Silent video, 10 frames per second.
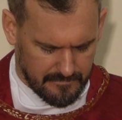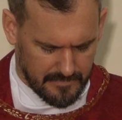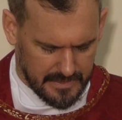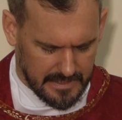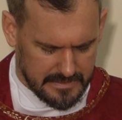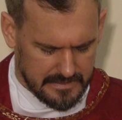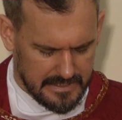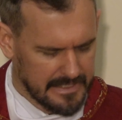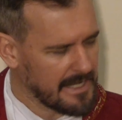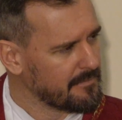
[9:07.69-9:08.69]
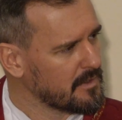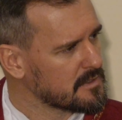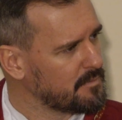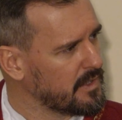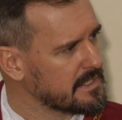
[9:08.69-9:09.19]
But as St.
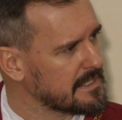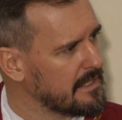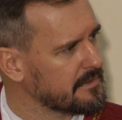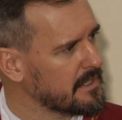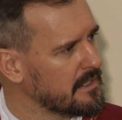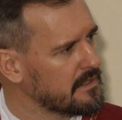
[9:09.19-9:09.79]
Ambrose points out,